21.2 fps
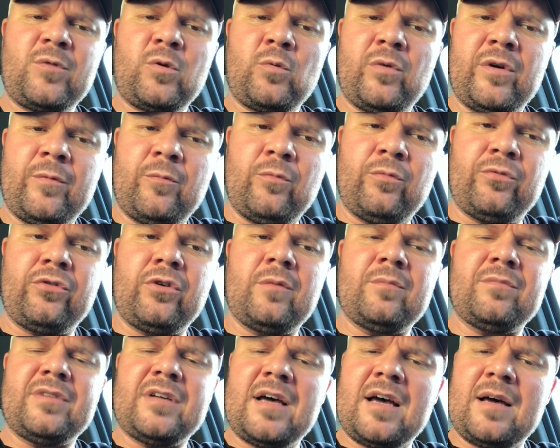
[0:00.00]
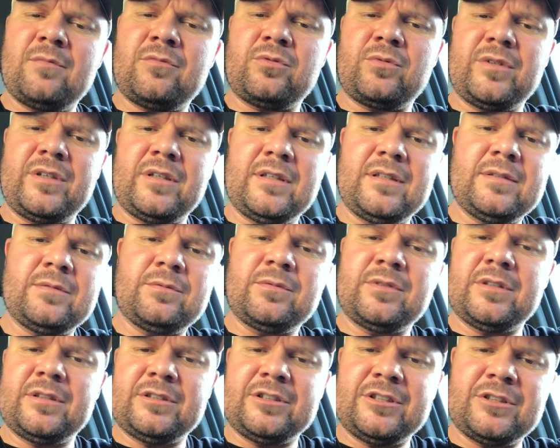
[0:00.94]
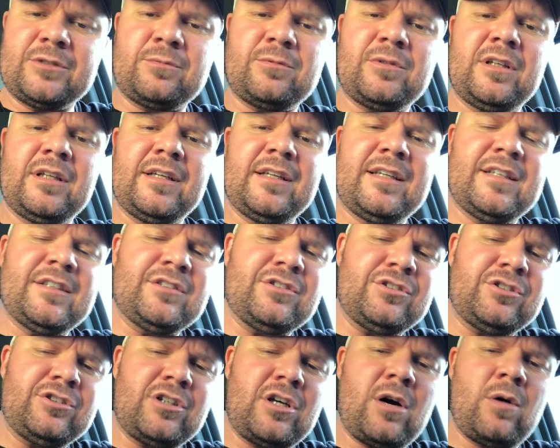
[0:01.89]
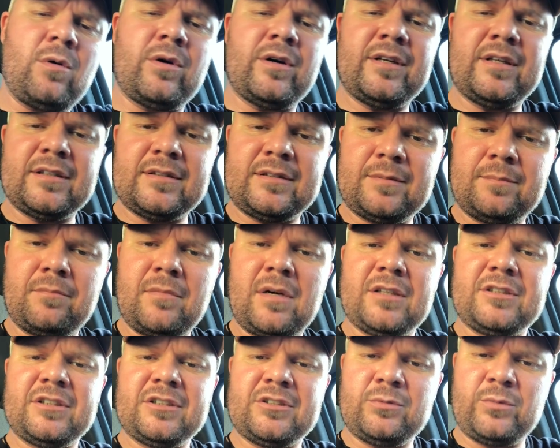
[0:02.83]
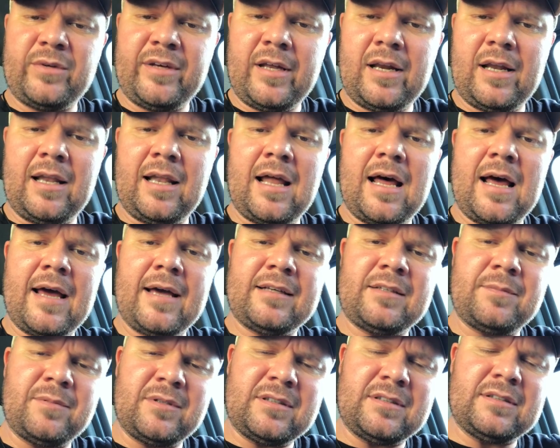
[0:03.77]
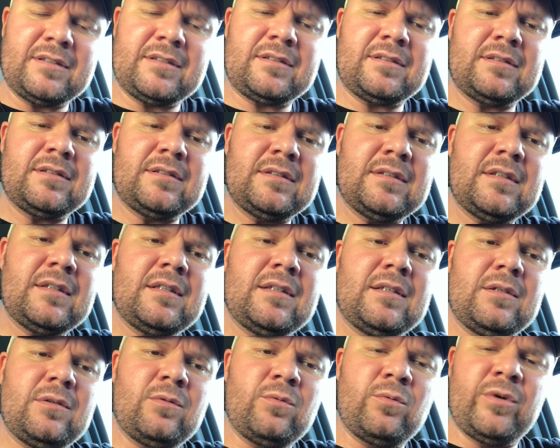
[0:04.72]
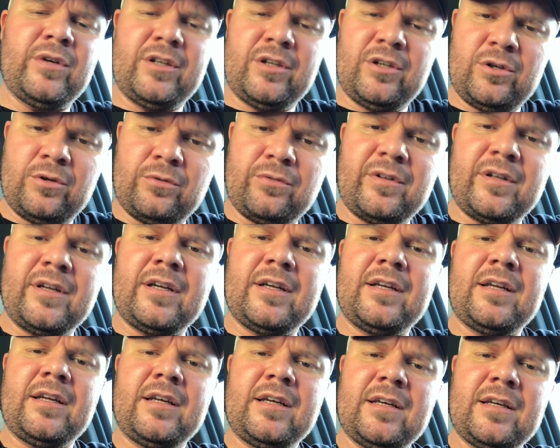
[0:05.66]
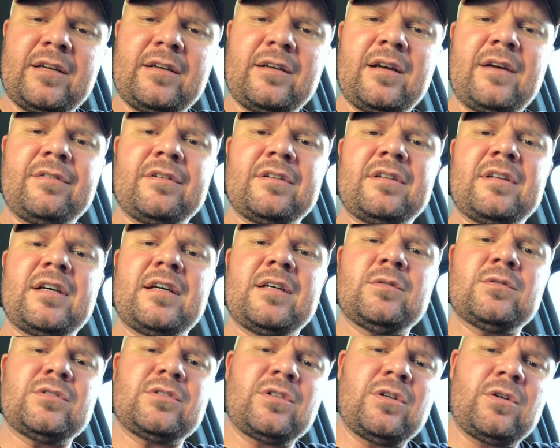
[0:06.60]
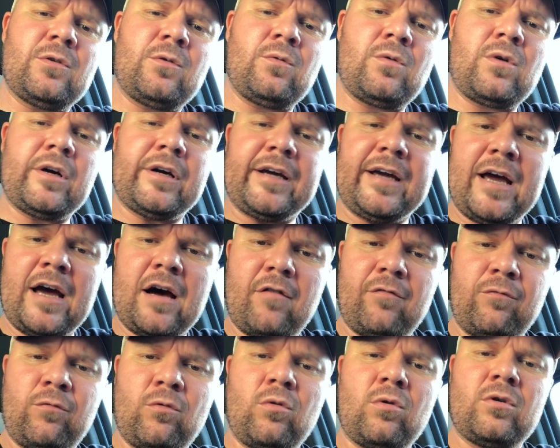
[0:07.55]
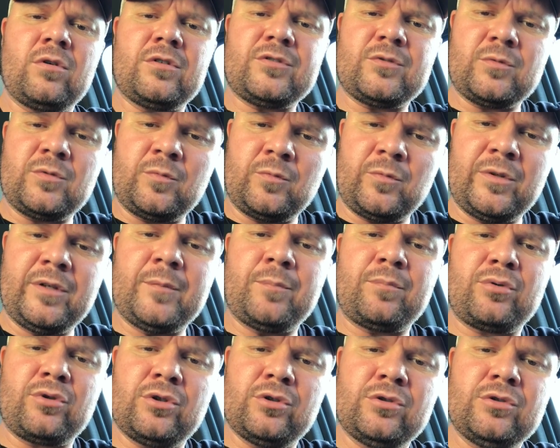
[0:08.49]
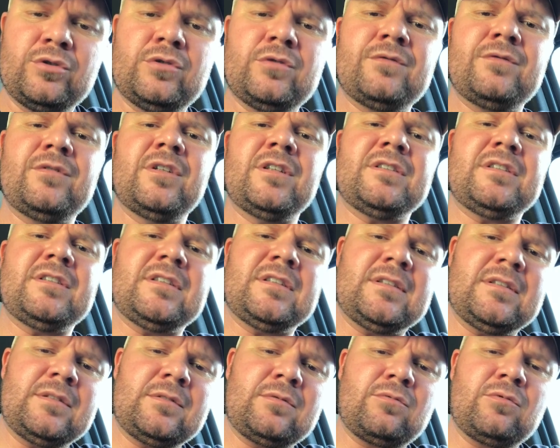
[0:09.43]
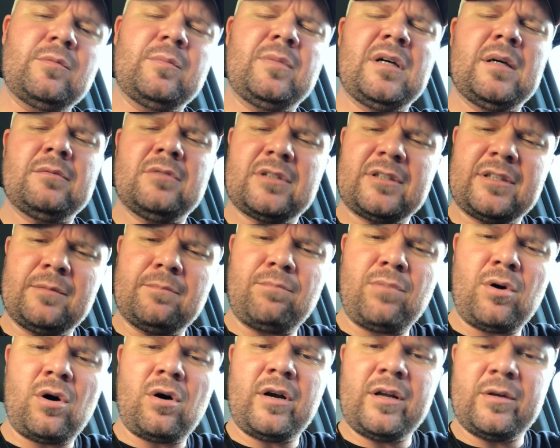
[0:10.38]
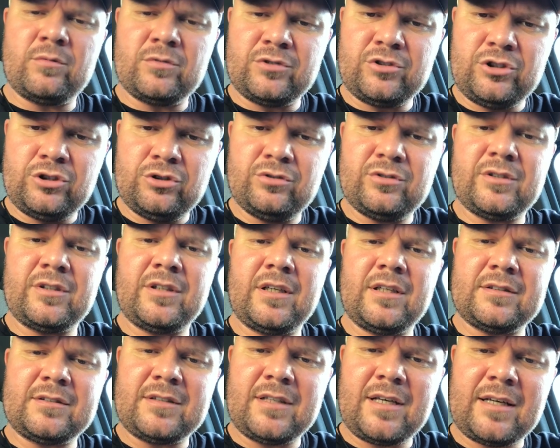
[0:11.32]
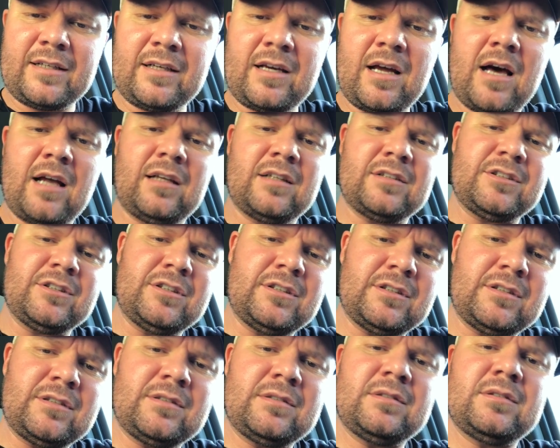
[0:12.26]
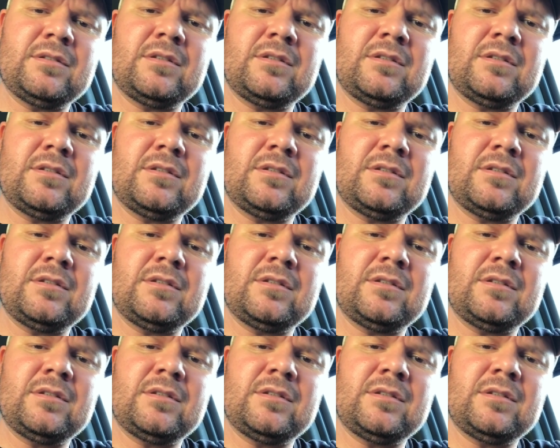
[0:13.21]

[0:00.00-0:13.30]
We sometimes we we just really didn't show it as much as we'd have liked because we knew that in the end everything was going to work out for us when we proved that the Republican Party was using their technology to